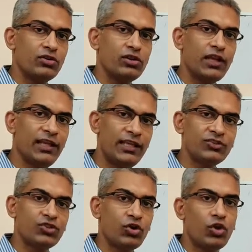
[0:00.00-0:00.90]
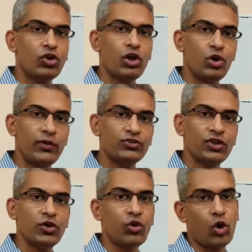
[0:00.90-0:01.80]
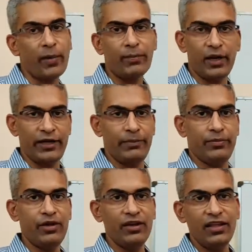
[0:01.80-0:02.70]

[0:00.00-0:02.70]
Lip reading: the least or the lowest common multiple